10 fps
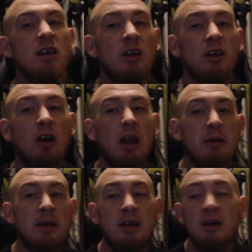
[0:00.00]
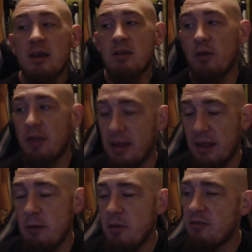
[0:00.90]
You know what I mean? So, like,
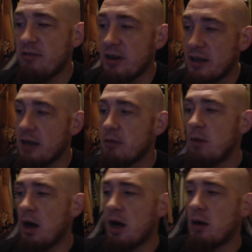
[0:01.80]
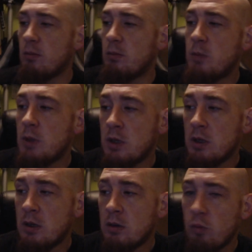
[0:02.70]
that'll be a fun game. Um,
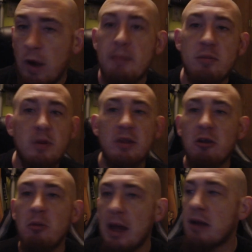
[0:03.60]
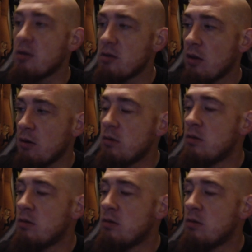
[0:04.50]
Rams beat the Commanders though.